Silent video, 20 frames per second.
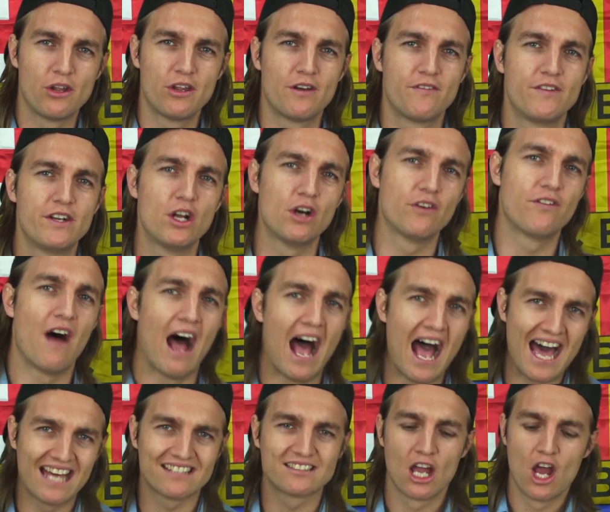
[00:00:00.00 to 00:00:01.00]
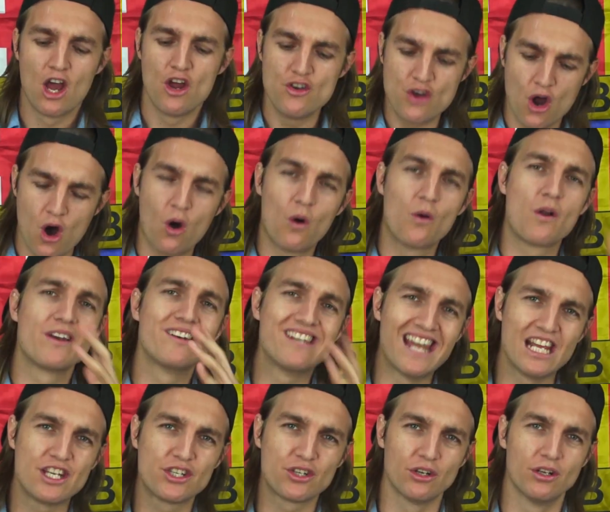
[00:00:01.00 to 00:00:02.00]
another video of Ask
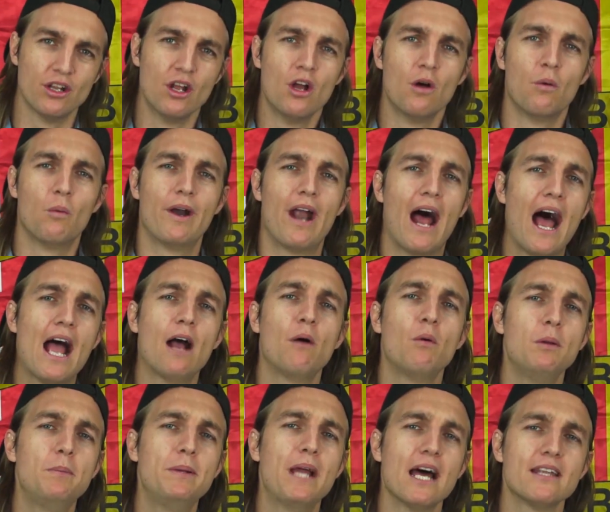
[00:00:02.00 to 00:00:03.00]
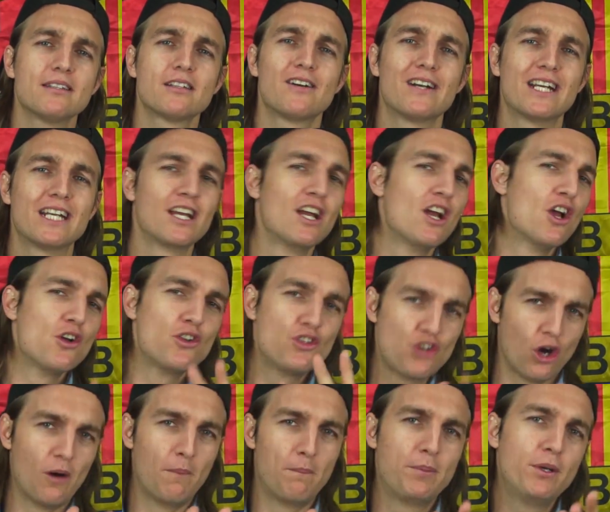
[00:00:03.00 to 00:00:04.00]
NouNation, where I will be answering
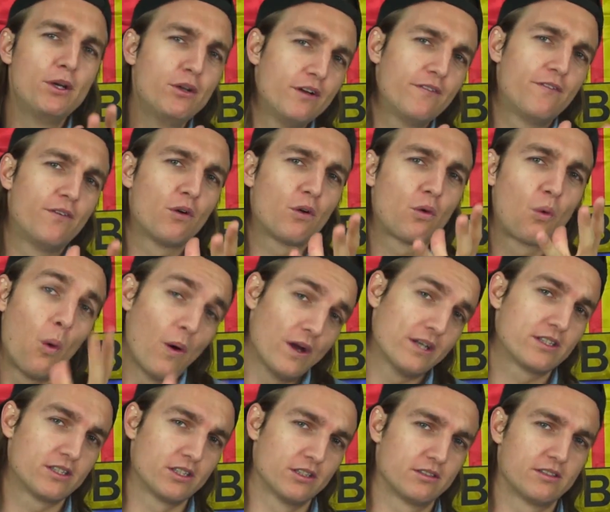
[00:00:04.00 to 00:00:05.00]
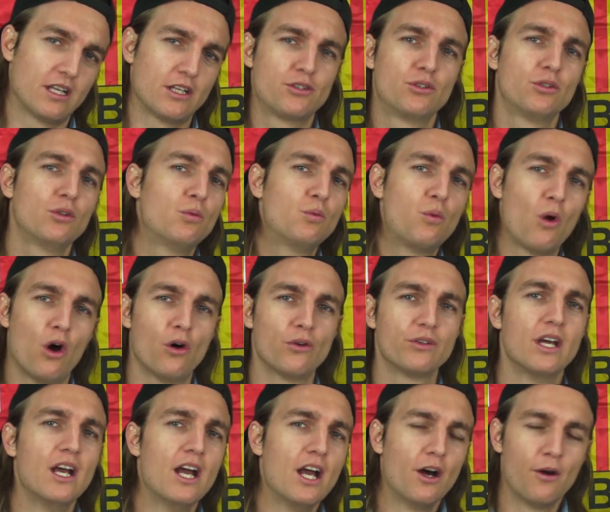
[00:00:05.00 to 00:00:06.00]
your beautiful questions that you
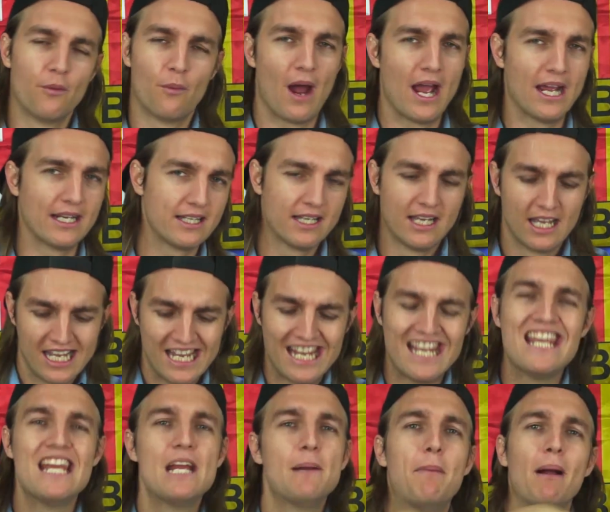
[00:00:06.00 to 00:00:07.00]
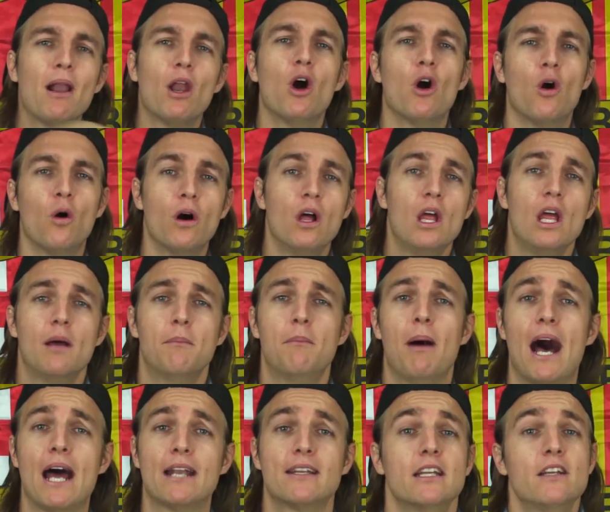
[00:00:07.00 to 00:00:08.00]
wrote right here below.
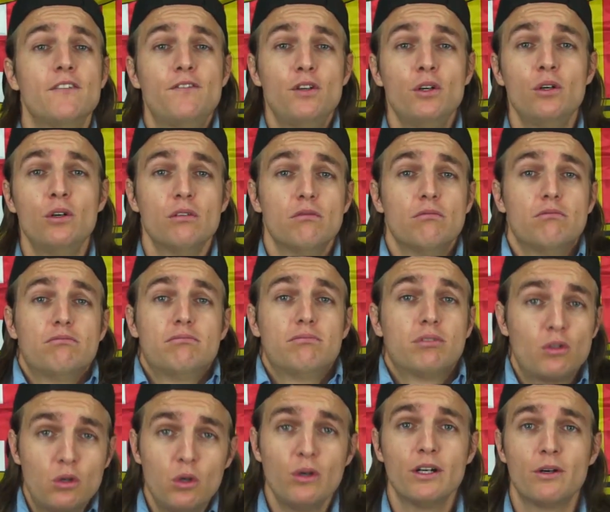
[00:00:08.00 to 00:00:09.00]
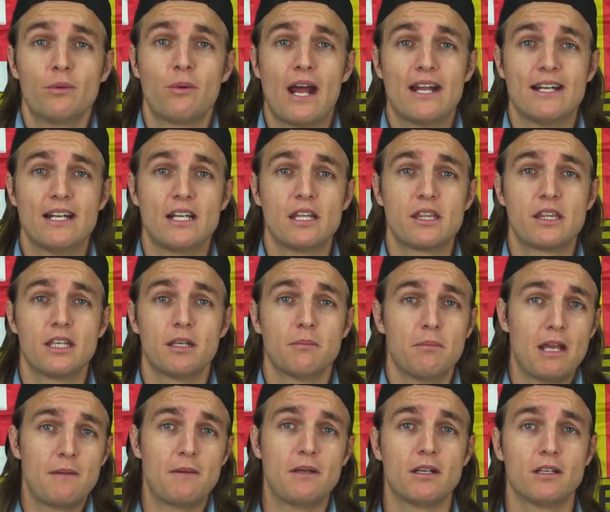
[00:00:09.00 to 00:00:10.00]
But if you couldn't write anything,
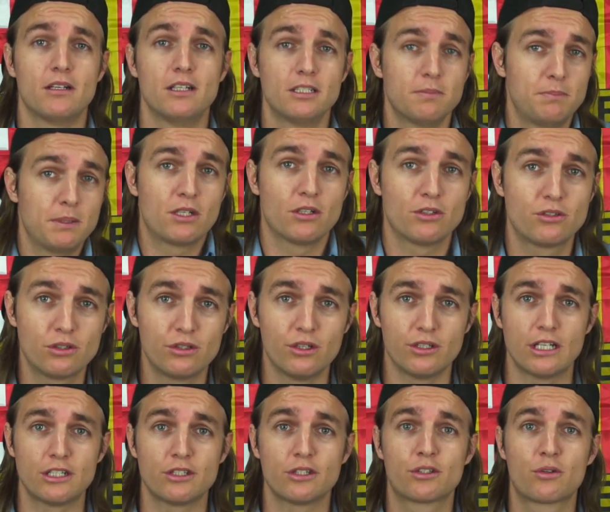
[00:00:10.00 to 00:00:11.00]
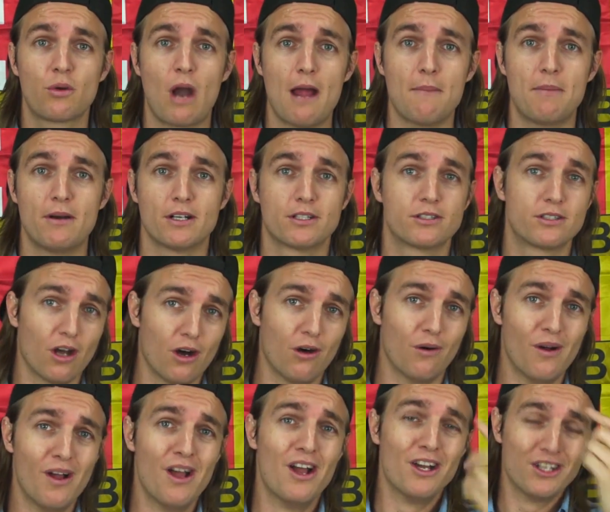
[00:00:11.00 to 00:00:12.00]
maybe it's because you're not a subscriber.
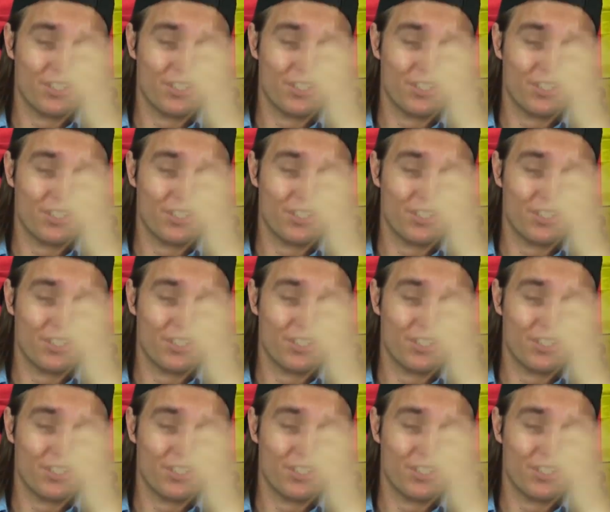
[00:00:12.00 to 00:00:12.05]
So